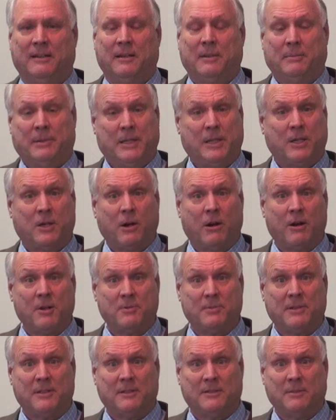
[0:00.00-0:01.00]
be an
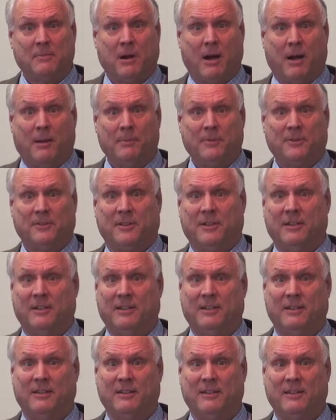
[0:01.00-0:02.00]
encouragement to moms
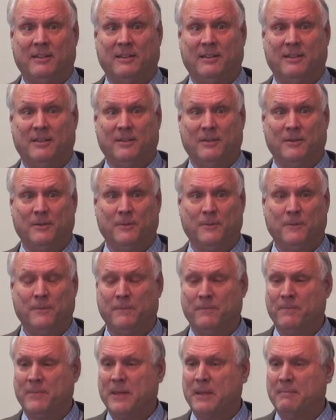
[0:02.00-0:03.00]
to
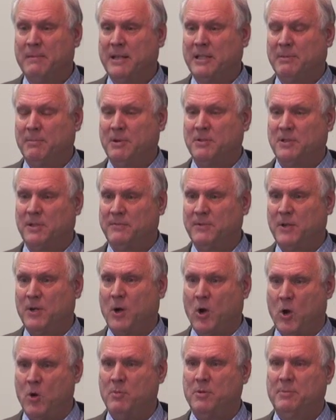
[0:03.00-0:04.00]
make the most of your
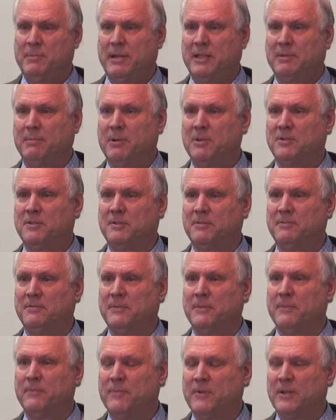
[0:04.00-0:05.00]
home and make the most of
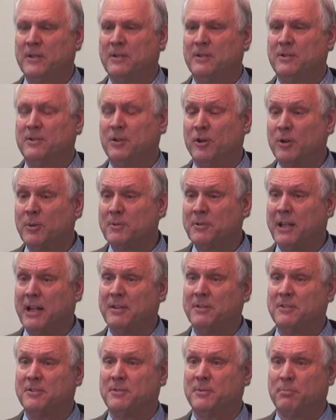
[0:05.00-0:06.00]
your
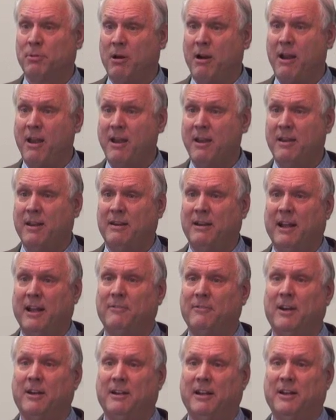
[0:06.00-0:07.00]
circumstances, to pray and
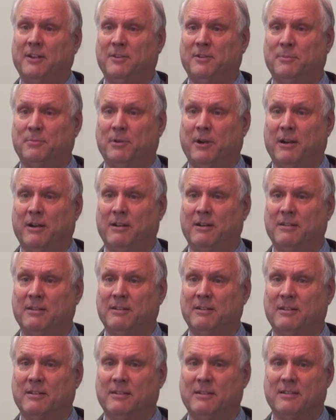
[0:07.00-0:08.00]
have God answer prayer.
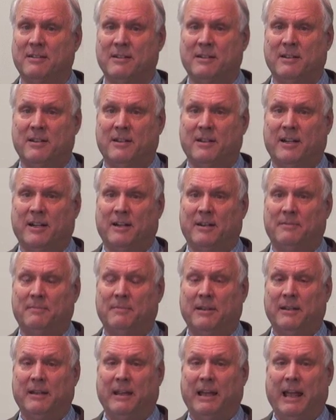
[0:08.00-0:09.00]

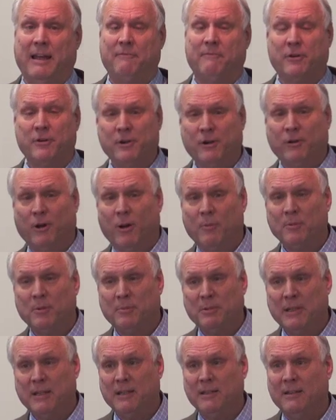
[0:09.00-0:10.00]
and for your home to
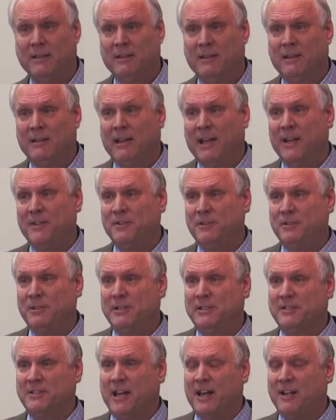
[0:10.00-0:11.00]
be as
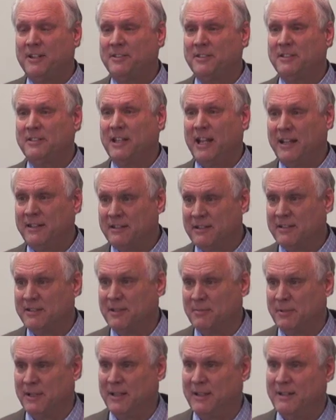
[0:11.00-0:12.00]
unique as God has intended it
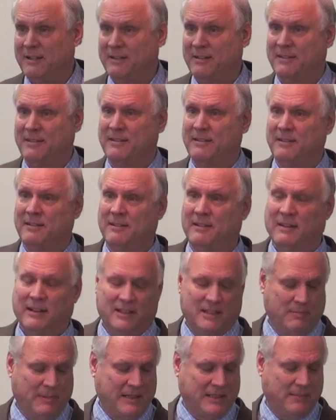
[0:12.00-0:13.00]
to be,
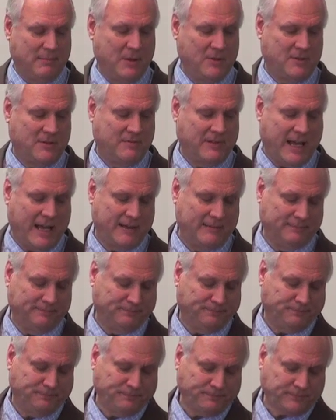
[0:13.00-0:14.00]
to make the most of that.
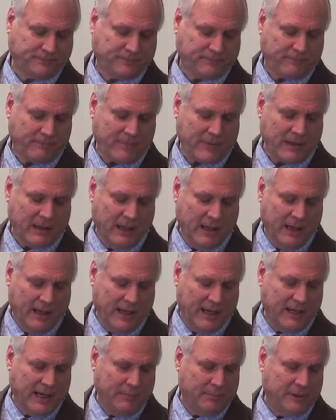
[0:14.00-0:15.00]

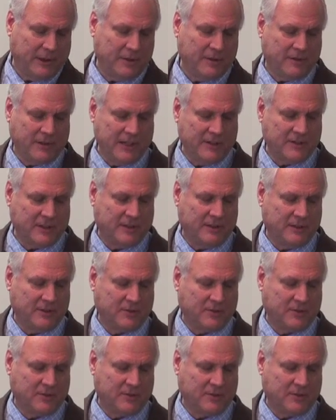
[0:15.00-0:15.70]
A couple other things on the